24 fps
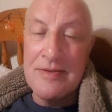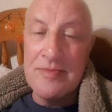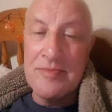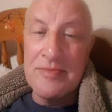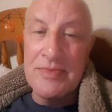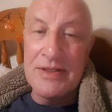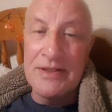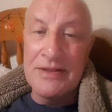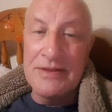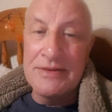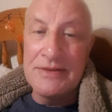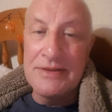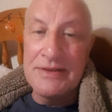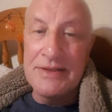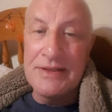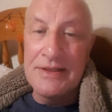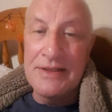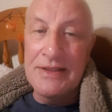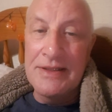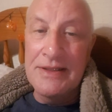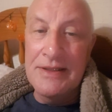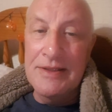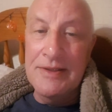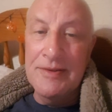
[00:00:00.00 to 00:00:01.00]
But
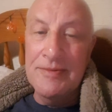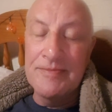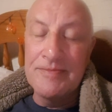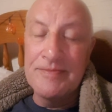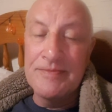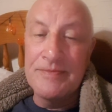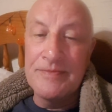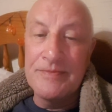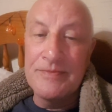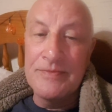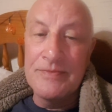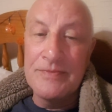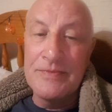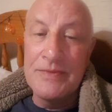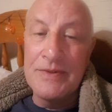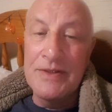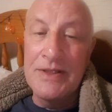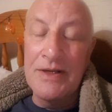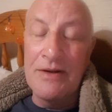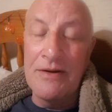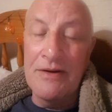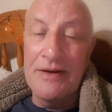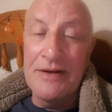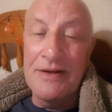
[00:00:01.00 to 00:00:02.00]

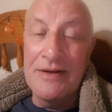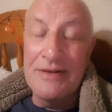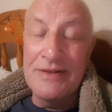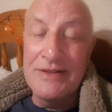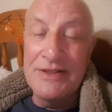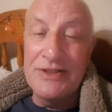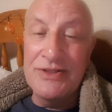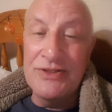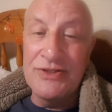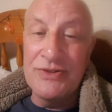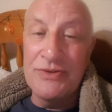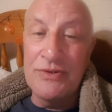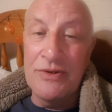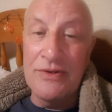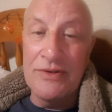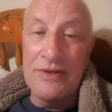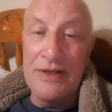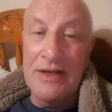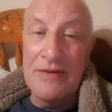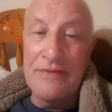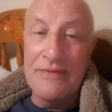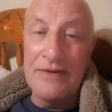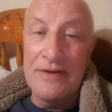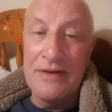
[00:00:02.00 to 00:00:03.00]
you know, I just thought I'd
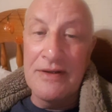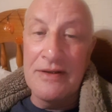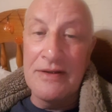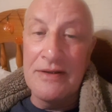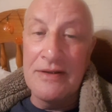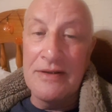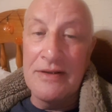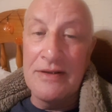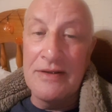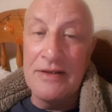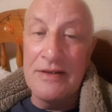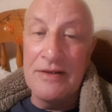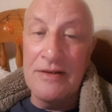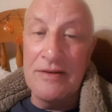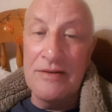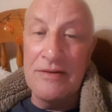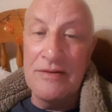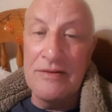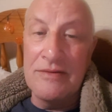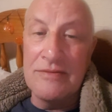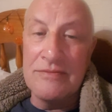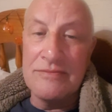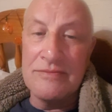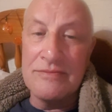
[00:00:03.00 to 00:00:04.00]
have a
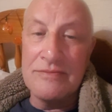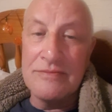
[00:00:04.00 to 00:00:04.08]
little